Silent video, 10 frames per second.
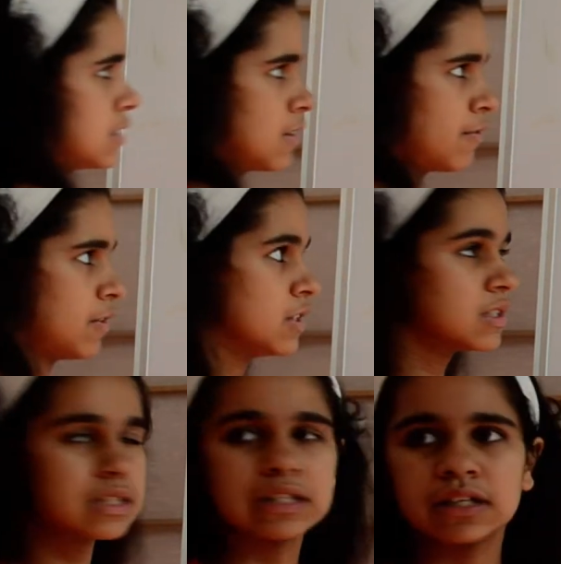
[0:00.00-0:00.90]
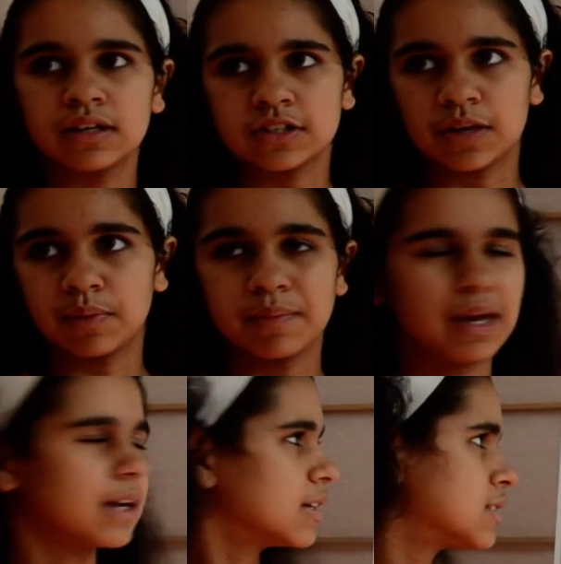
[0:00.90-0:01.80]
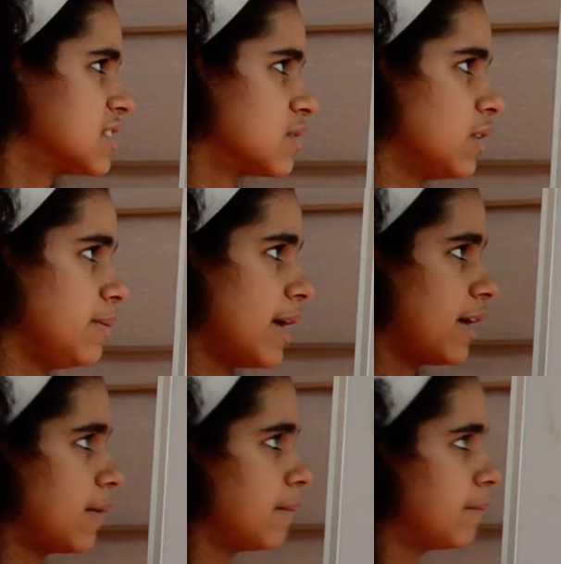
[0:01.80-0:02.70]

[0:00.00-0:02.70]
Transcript: the first shape we make. It doesn't really matter.